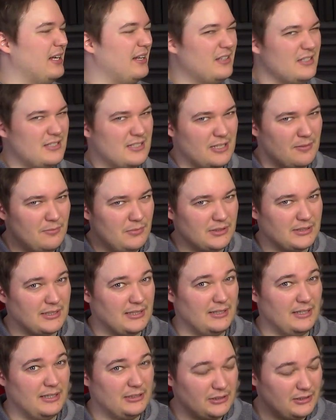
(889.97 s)
and the cymbals
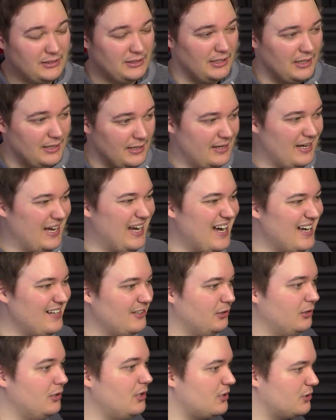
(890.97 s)
can actually add
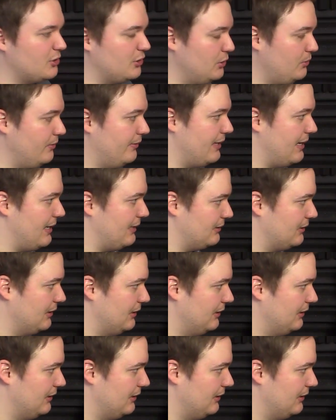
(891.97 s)
a lot to that.